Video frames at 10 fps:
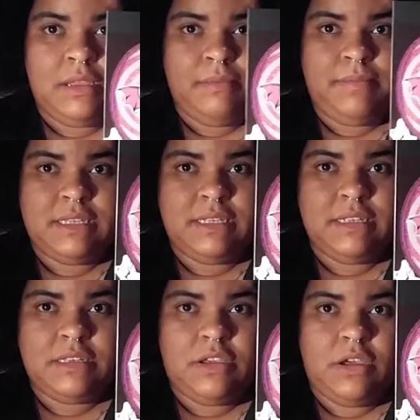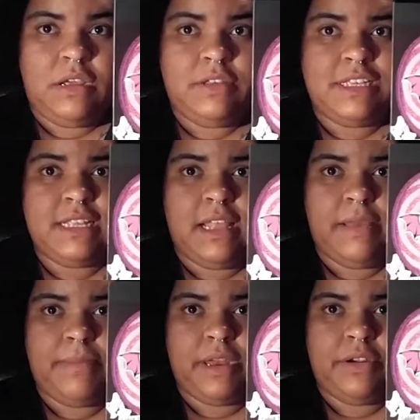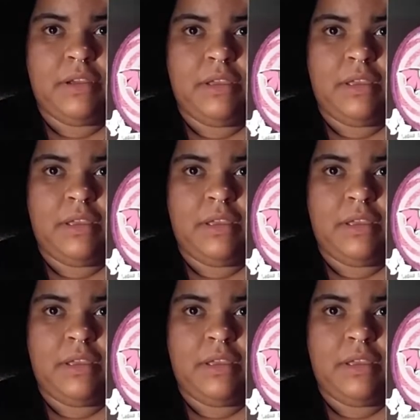Business card. Oh, that's a lot better.